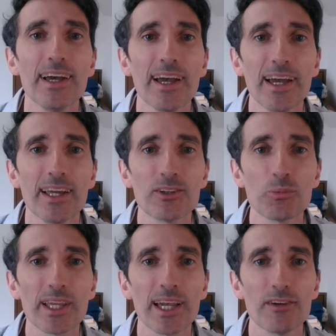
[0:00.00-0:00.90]
And
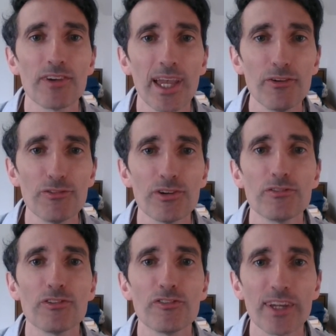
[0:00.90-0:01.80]
we have F
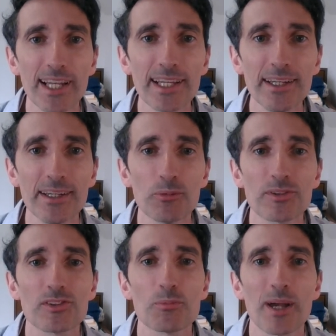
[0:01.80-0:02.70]
for feeling,
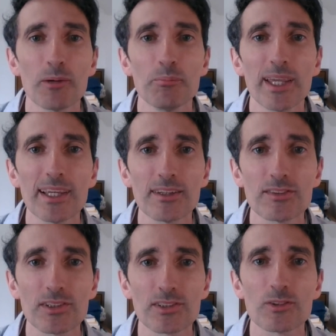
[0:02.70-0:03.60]
which is about making
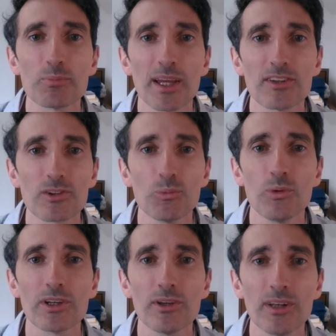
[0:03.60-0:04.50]
decisions based on
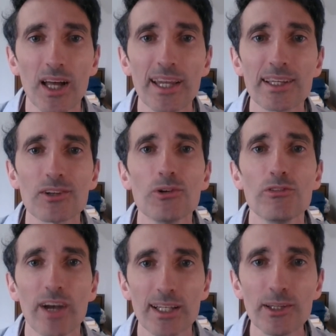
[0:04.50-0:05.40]
what you like or
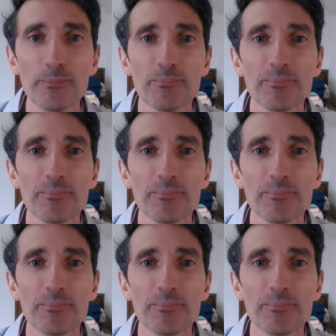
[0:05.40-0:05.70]
value.